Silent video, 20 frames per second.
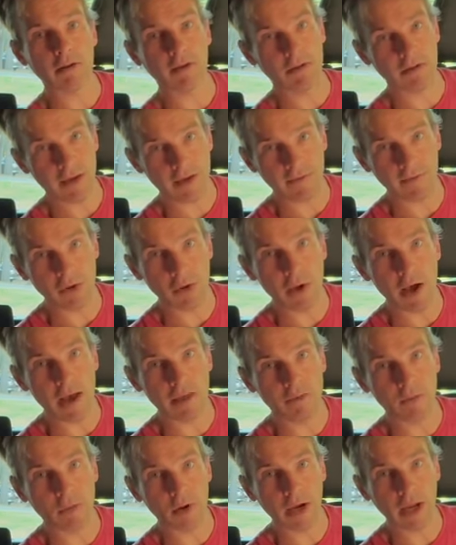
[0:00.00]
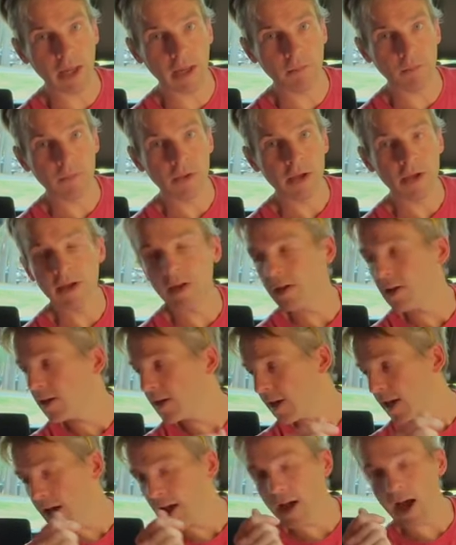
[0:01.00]
to save you guys money.
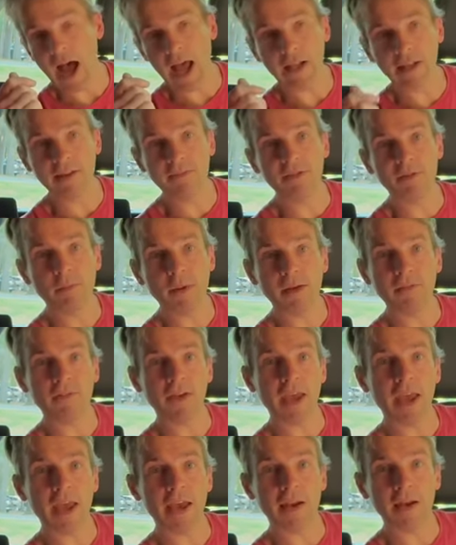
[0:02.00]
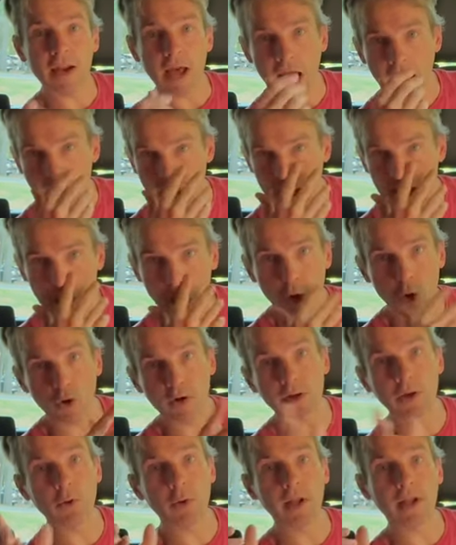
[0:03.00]
I live in my van. I
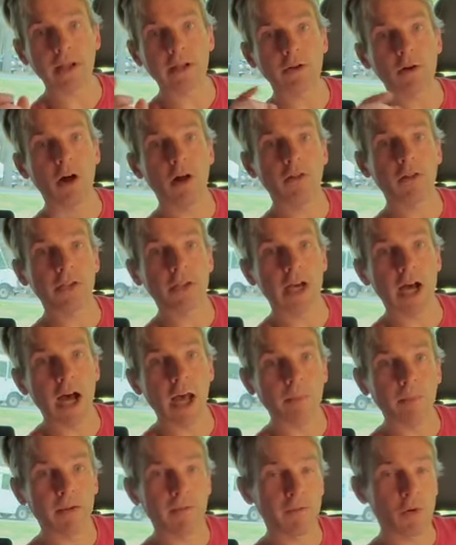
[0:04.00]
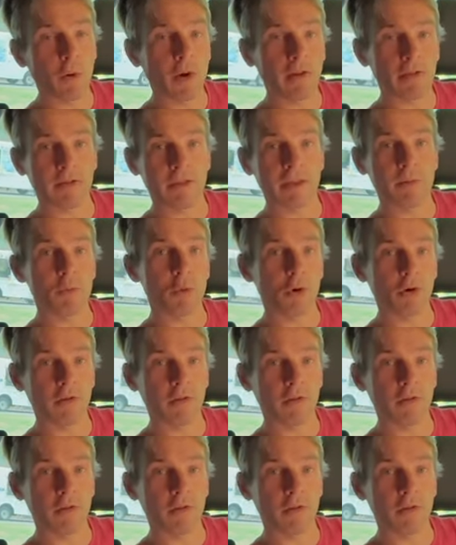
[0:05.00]
tour New England all the time. If you want to see more